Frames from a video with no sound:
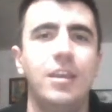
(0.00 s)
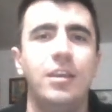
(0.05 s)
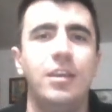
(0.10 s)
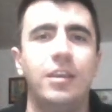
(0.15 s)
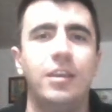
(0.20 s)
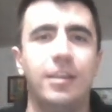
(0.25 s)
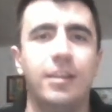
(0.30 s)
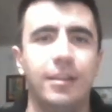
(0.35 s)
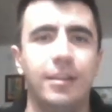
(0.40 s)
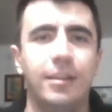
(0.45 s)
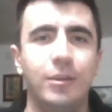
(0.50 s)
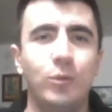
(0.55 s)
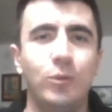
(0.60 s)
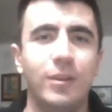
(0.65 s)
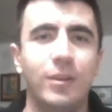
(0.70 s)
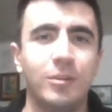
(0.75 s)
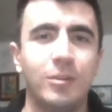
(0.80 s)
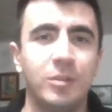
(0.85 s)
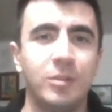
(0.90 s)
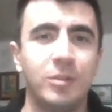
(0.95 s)
Hello,
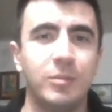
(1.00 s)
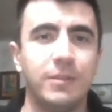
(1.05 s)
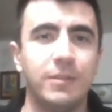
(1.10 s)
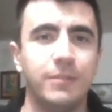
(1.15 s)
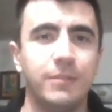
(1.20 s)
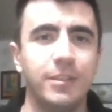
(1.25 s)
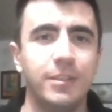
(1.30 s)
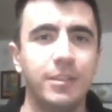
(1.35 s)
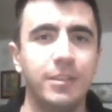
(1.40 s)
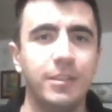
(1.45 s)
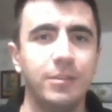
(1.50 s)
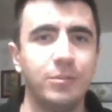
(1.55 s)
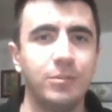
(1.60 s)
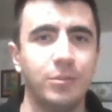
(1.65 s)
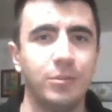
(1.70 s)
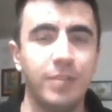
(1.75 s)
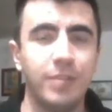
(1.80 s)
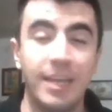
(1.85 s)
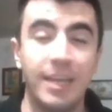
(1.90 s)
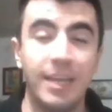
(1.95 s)
welcome to my video.
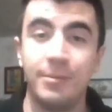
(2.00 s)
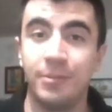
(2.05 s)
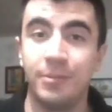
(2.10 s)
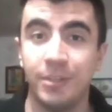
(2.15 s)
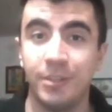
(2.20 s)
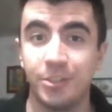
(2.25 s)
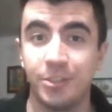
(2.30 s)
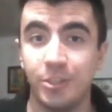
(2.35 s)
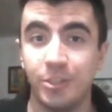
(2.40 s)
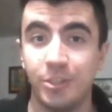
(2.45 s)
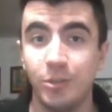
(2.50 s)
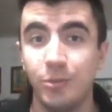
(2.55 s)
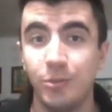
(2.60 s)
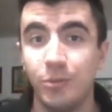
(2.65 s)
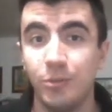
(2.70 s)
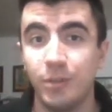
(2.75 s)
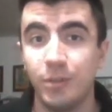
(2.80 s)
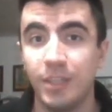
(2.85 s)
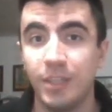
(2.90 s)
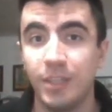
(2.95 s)
Today I'm gonna show
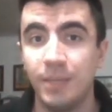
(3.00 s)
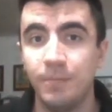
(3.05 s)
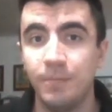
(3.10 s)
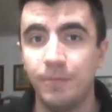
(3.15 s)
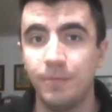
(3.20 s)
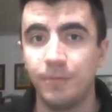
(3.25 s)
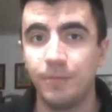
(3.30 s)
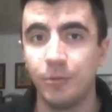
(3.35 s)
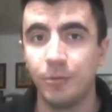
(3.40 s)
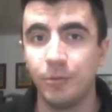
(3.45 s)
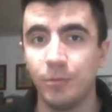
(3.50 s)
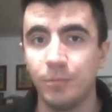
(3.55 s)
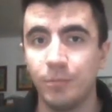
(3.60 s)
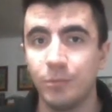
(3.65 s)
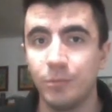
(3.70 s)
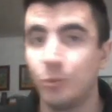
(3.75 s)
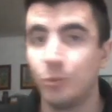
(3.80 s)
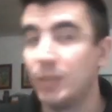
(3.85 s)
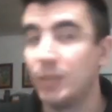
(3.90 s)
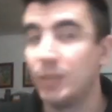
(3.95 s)
you a game
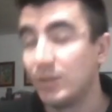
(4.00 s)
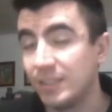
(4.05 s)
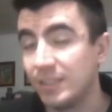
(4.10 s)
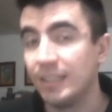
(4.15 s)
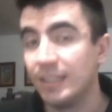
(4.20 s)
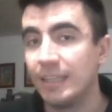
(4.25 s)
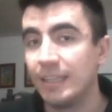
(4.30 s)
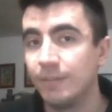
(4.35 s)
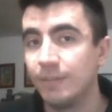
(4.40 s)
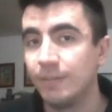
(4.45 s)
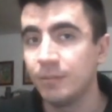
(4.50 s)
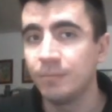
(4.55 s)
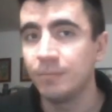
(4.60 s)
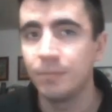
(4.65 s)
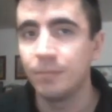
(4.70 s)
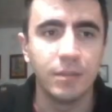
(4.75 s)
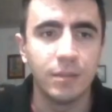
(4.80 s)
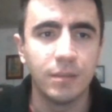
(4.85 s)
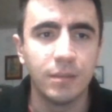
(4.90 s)
from 2011.